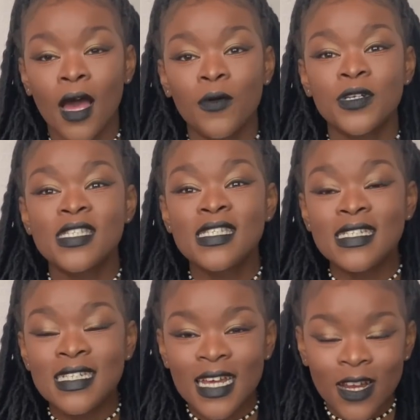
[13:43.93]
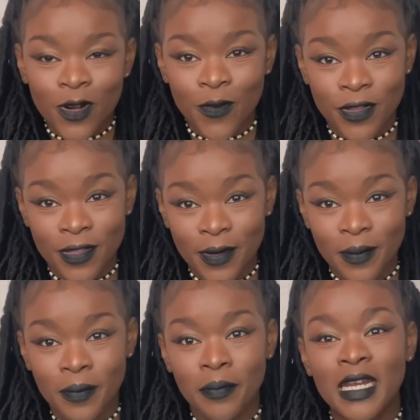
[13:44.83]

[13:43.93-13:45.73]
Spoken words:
Our stellar rhythm